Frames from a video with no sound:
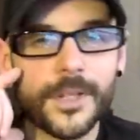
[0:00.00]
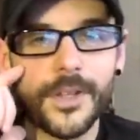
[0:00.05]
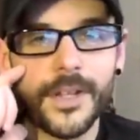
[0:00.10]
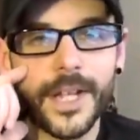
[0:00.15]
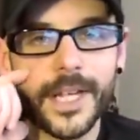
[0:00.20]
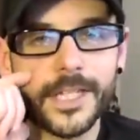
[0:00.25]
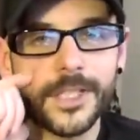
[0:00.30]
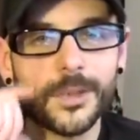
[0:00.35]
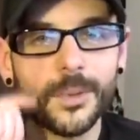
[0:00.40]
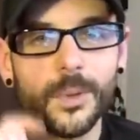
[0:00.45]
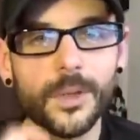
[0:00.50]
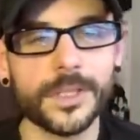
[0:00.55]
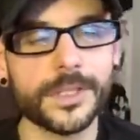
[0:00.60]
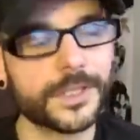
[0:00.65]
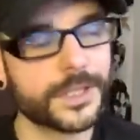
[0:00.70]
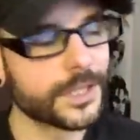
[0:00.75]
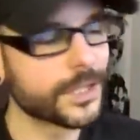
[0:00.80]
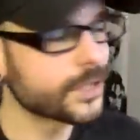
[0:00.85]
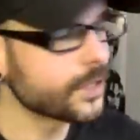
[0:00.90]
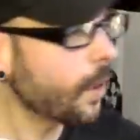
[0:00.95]
the next one.
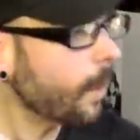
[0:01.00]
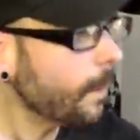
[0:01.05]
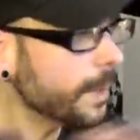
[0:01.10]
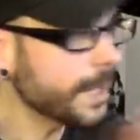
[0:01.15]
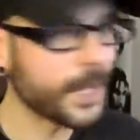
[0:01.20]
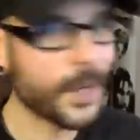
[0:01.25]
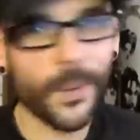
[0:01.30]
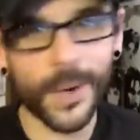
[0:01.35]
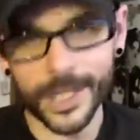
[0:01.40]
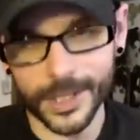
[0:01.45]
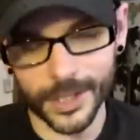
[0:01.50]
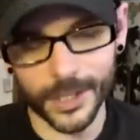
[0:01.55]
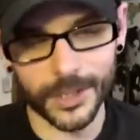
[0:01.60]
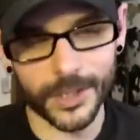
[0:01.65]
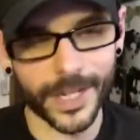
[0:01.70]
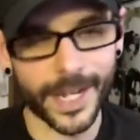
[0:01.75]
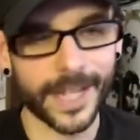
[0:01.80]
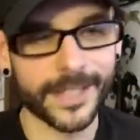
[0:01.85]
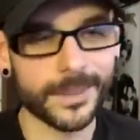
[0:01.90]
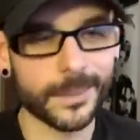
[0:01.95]
So many
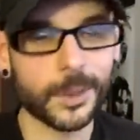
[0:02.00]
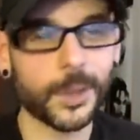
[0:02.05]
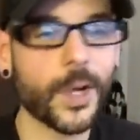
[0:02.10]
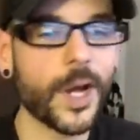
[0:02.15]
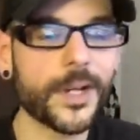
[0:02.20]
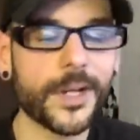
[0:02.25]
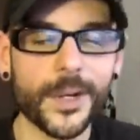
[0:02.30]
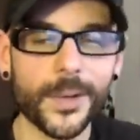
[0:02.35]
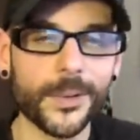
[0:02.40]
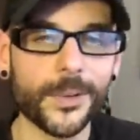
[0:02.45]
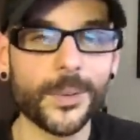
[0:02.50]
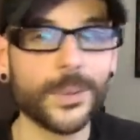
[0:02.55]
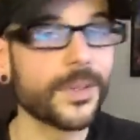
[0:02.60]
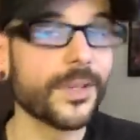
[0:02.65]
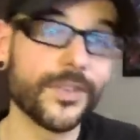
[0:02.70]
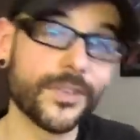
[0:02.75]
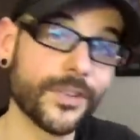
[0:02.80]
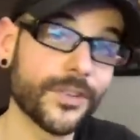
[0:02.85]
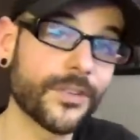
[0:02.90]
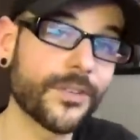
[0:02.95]
questions, you guys. I'm trying to go through
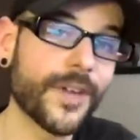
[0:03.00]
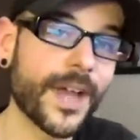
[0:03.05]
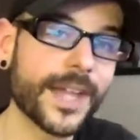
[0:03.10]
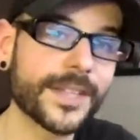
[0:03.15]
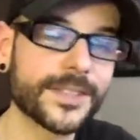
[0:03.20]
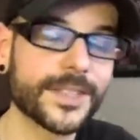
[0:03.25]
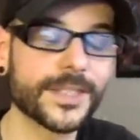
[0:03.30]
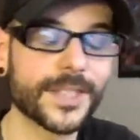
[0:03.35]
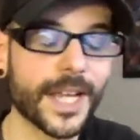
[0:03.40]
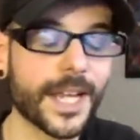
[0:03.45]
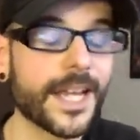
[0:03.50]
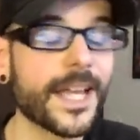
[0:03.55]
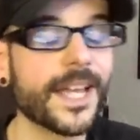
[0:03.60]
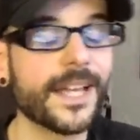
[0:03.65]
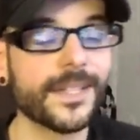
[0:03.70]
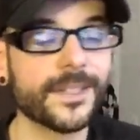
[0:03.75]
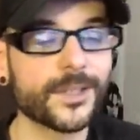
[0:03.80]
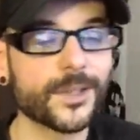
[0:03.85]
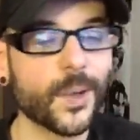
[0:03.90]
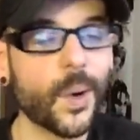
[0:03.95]
these as fast as I
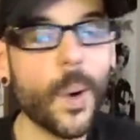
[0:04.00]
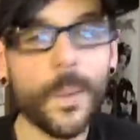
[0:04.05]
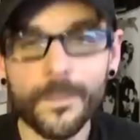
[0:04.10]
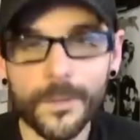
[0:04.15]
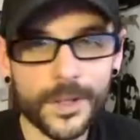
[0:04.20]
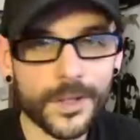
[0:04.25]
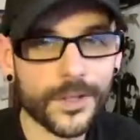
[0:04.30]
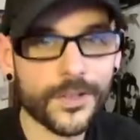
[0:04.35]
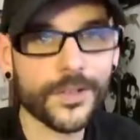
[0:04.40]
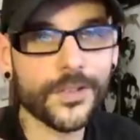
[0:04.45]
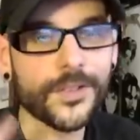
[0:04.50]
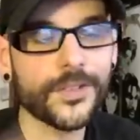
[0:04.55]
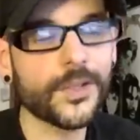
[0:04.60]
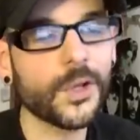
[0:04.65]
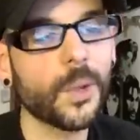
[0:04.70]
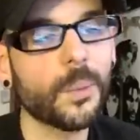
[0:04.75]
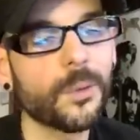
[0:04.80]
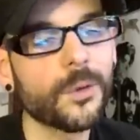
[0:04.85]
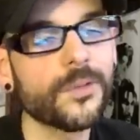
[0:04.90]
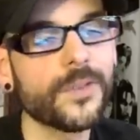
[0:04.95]
can. So hopefully this is
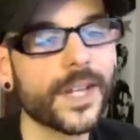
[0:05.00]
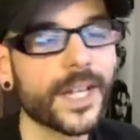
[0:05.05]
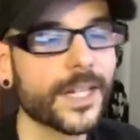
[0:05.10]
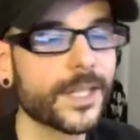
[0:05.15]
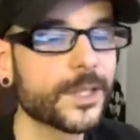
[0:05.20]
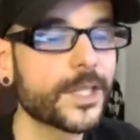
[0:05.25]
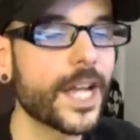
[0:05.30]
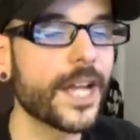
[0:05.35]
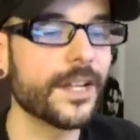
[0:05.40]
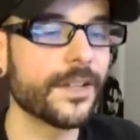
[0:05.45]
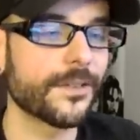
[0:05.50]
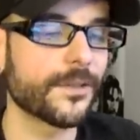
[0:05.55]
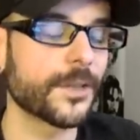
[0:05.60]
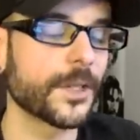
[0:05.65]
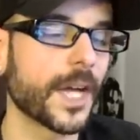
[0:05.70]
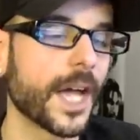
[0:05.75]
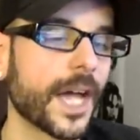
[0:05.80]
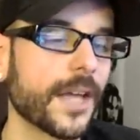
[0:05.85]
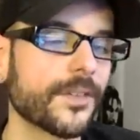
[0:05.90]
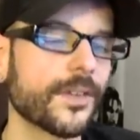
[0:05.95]
still proving entertaining for
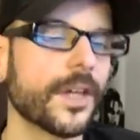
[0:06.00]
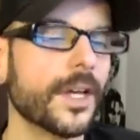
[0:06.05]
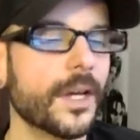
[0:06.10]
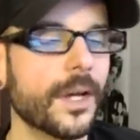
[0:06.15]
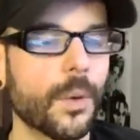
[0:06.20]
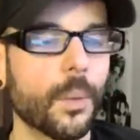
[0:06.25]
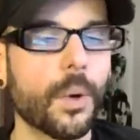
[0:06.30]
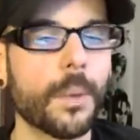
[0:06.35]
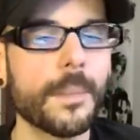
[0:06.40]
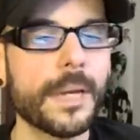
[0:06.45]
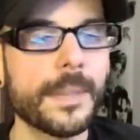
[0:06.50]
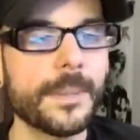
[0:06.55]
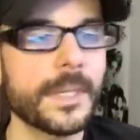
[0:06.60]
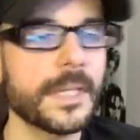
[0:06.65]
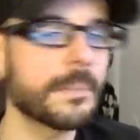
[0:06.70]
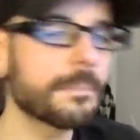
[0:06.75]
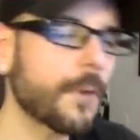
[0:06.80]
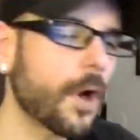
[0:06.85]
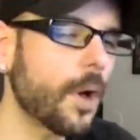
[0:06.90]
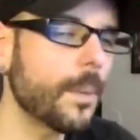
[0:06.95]
you guys. We're
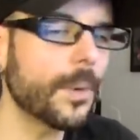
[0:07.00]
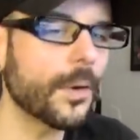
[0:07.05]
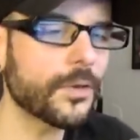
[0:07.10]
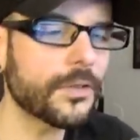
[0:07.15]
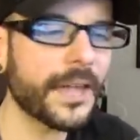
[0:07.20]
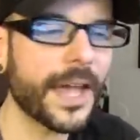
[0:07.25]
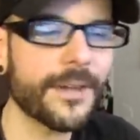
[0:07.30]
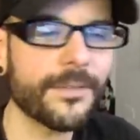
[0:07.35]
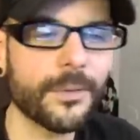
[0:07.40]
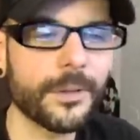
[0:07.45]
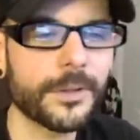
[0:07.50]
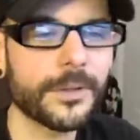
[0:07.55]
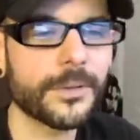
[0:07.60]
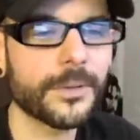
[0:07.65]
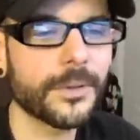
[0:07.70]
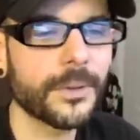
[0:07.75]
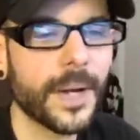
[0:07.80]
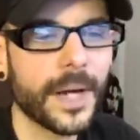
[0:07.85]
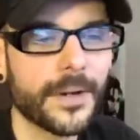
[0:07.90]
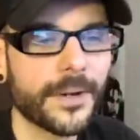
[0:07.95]
maybe almost halfway
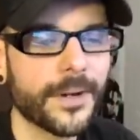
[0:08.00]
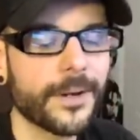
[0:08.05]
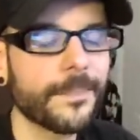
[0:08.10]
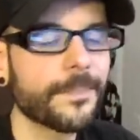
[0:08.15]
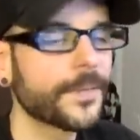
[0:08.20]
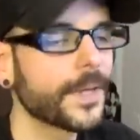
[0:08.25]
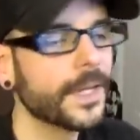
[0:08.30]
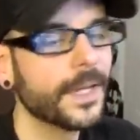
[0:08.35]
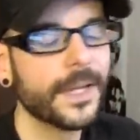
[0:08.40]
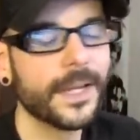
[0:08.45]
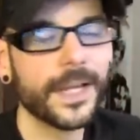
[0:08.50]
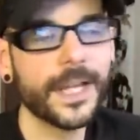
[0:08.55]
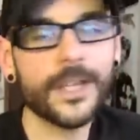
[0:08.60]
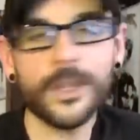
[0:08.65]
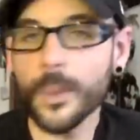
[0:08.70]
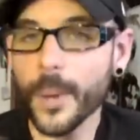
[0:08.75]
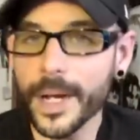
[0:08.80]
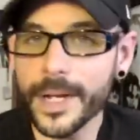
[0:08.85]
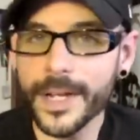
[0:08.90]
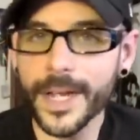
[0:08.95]
through. I don't know.
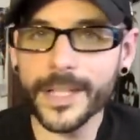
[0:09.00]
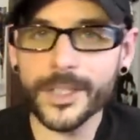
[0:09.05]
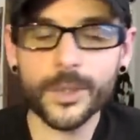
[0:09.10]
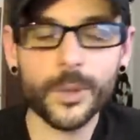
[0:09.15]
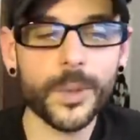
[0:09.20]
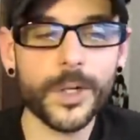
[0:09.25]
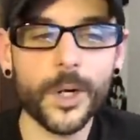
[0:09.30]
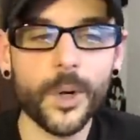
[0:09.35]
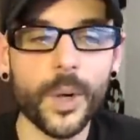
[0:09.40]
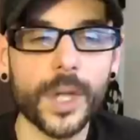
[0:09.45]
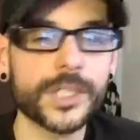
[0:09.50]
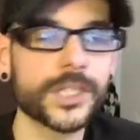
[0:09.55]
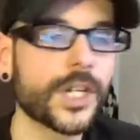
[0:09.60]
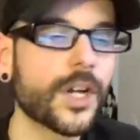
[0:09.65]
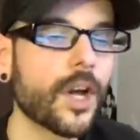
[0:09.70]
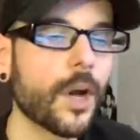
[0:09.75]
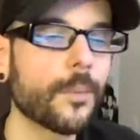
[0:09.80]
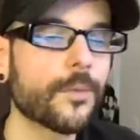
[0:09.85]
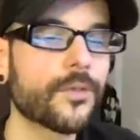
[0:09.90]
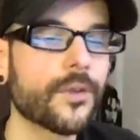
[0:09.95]
Either way, next Twitter
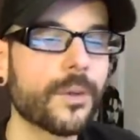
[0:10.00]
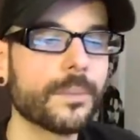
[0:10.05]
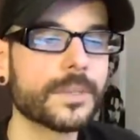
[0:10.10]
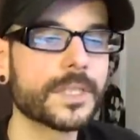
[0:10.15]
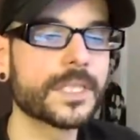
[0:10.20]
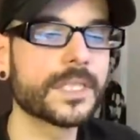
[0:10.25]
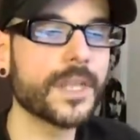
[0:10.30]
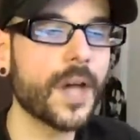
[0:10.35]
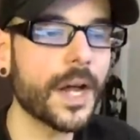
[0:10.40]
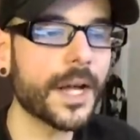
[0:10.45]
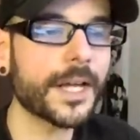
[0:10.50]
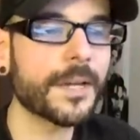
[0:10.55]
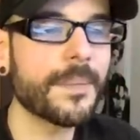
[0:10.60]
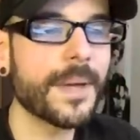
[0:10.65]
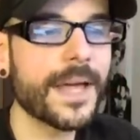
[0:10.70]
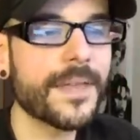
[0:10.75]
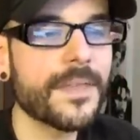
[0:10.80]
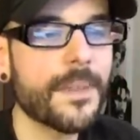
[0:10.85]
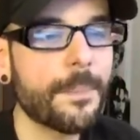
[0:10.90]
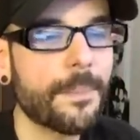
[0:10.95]
question comes from Sonic
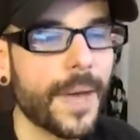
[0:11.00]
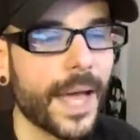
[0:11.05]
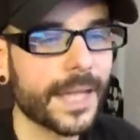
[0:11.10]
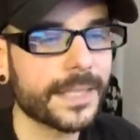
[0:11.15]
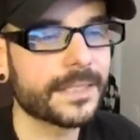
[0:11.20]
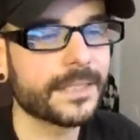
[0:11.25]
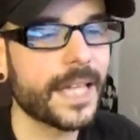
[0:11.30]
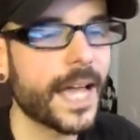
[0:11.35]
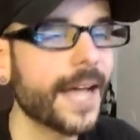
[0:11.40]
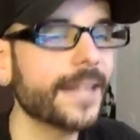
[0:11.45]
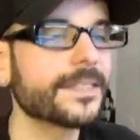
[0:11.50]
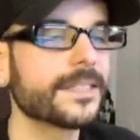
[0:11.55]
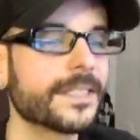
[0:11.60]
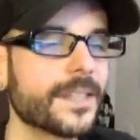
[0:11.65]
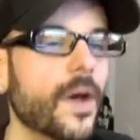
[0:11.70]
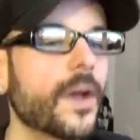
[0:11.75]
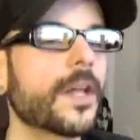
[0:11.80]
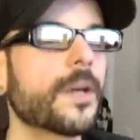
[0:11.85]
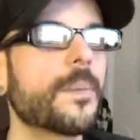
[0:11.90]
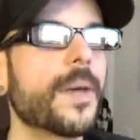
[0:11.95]
Man the Best at
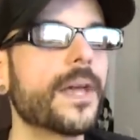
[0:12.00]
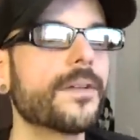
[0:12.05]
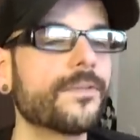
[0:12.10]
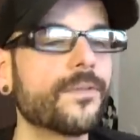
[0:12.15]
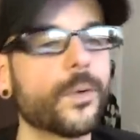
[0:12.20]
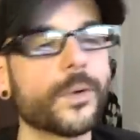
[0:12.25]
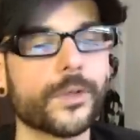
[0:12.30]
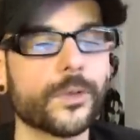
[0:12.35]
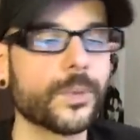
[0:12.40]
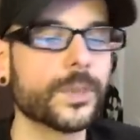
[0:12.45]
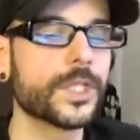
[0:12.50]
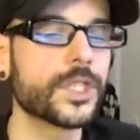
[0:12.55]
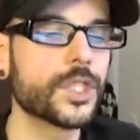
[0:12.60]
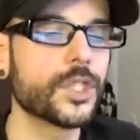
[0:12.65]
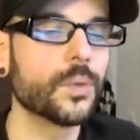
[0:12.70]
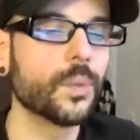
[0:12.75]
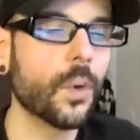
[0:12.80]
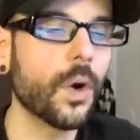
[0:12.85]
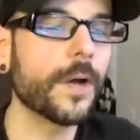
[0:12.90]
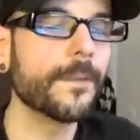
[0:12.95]
Sonic Man
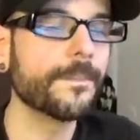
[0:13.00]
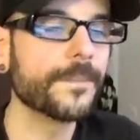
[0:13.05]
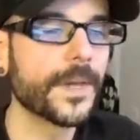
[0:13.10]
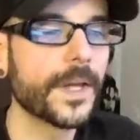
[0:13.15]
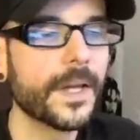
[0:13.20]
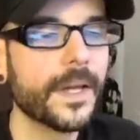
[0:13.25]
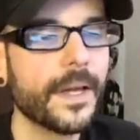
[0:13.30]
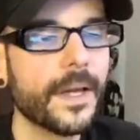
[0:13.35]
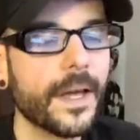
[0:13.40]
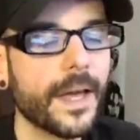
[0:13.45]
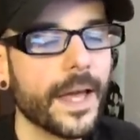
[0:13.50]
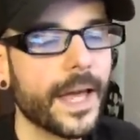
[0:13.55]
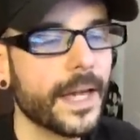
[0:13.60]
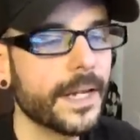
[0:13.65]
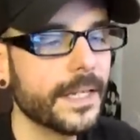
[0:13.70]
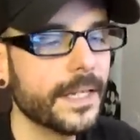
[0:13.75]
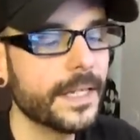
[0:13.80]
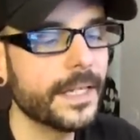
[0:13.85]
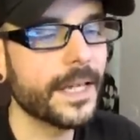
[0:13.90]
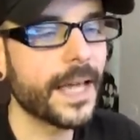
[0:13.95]
4321
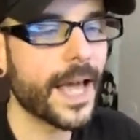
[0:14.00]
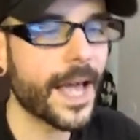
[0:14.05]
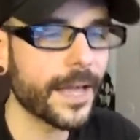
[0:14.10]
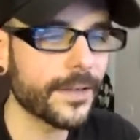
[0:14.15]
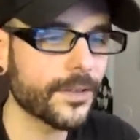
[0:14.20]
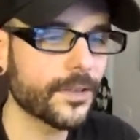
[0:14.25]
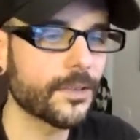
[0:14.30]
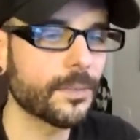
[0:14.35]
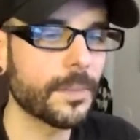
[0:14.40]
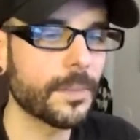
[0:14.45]
and he asks